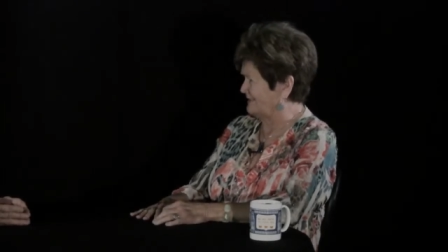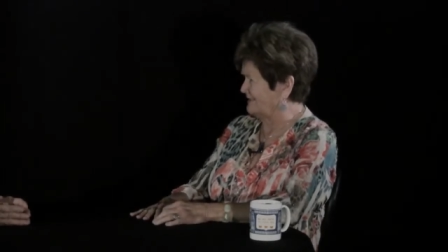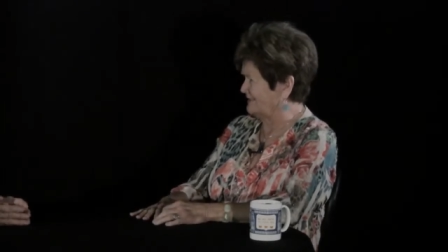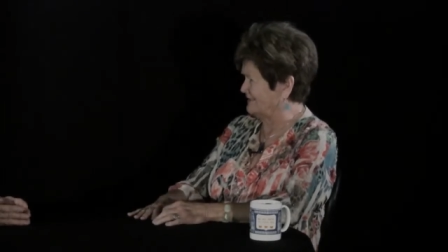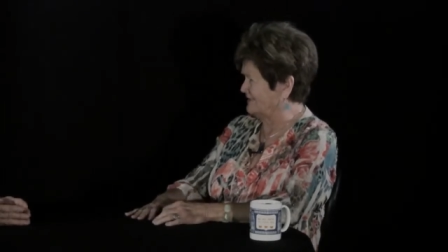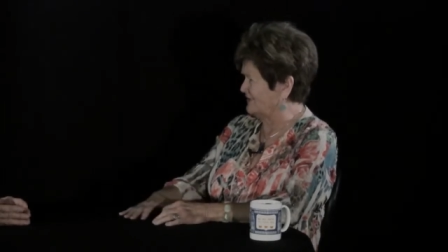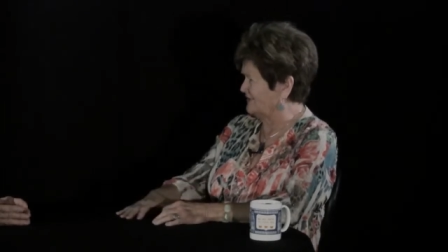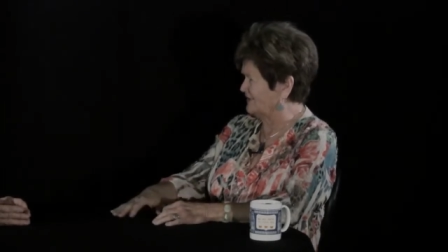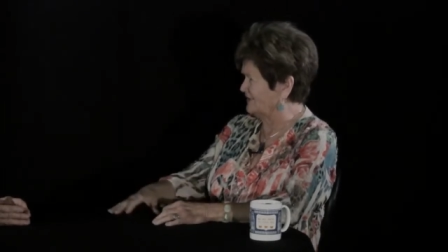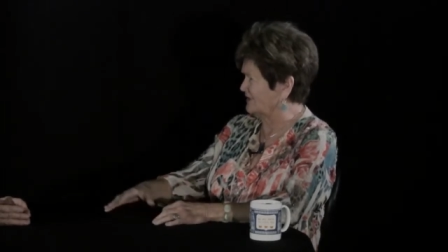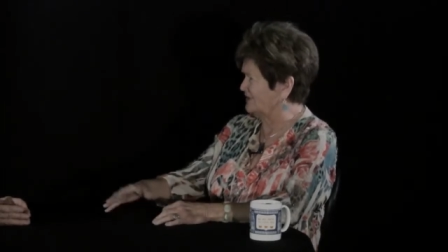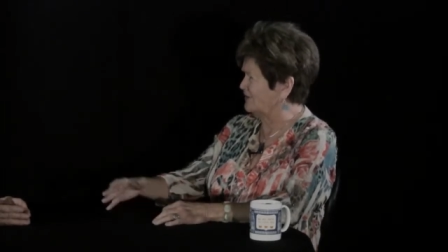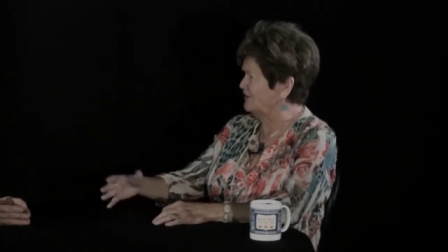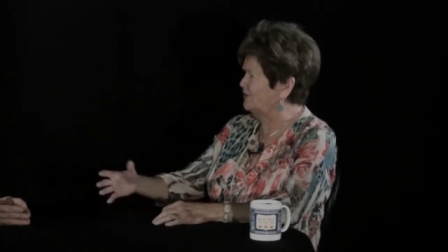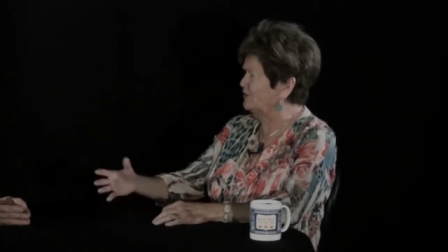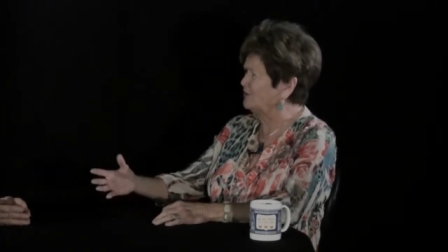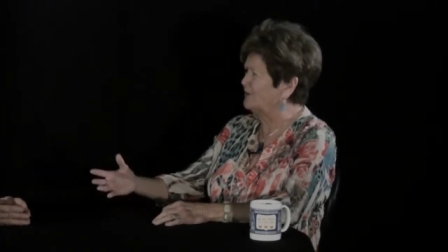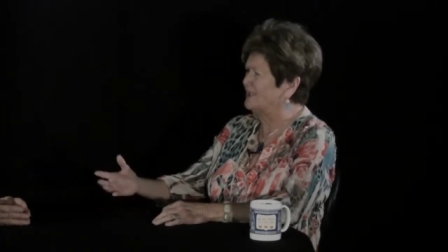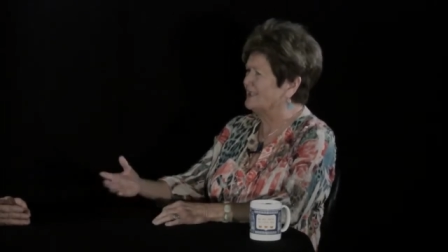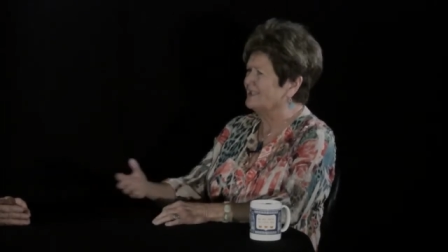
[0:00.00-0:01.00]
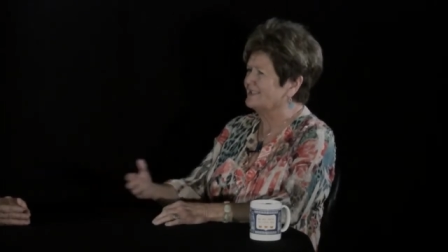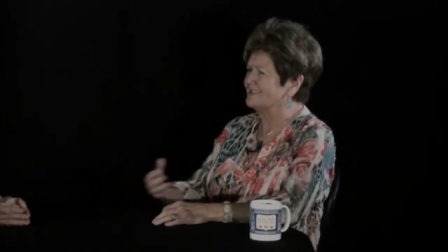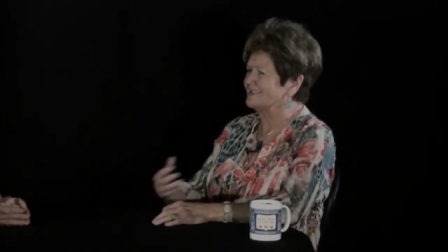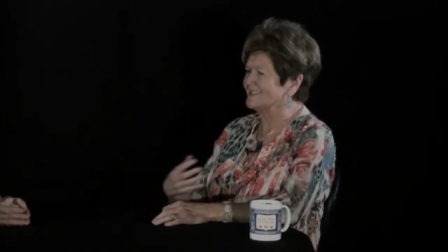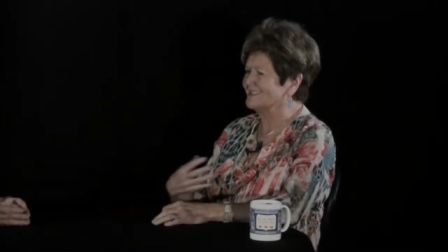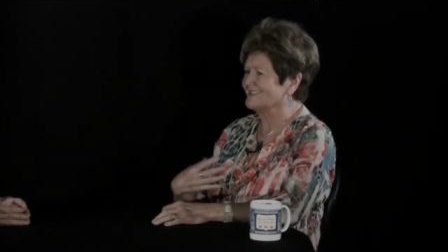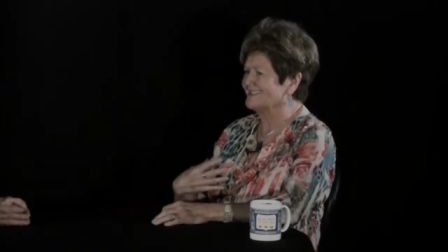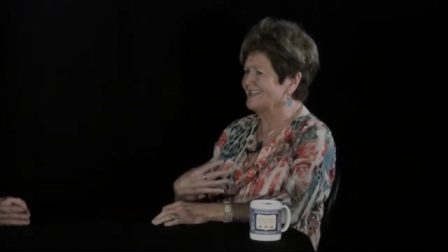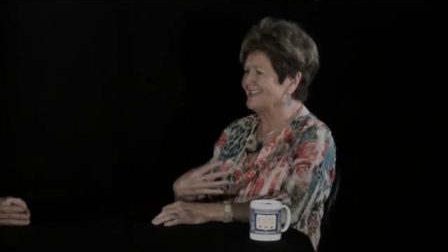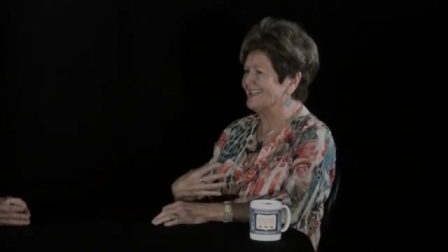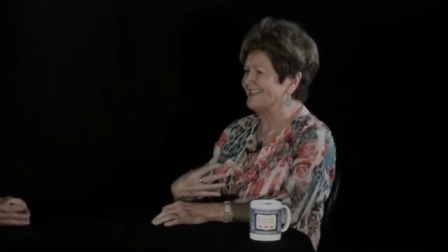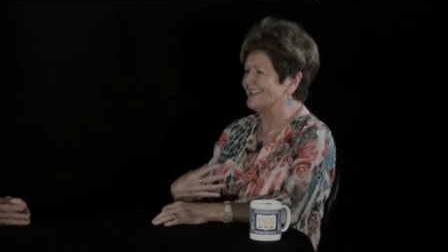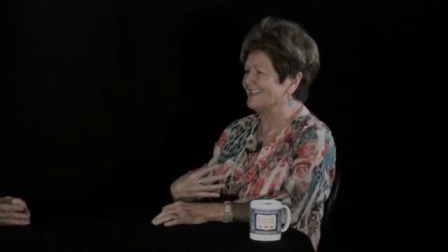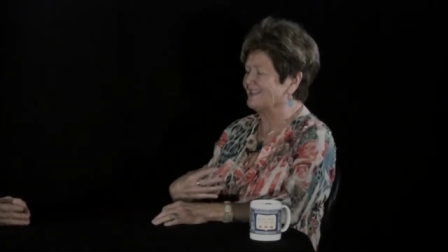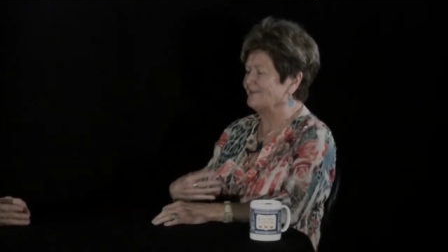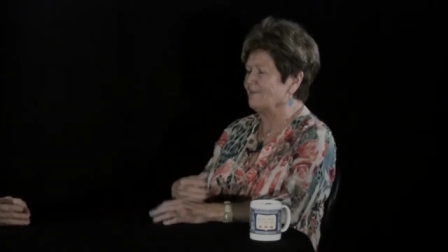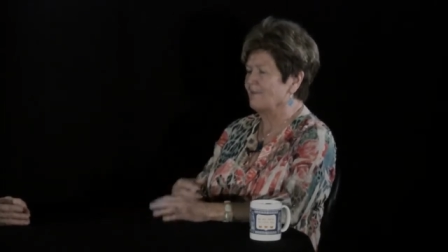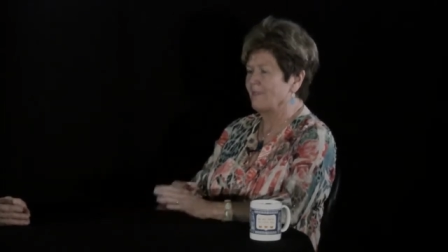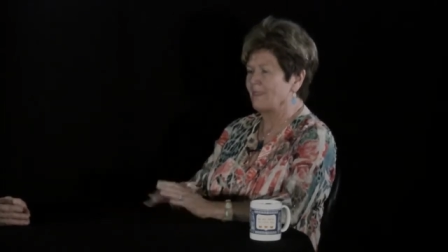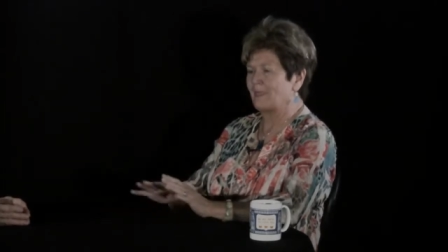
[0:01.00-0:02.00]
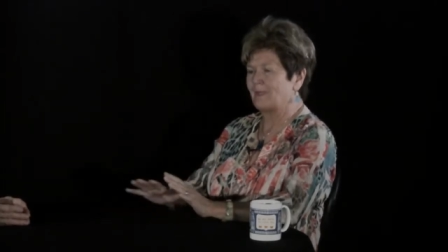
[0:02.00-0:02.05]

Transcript: Yeah. To, you know, to say,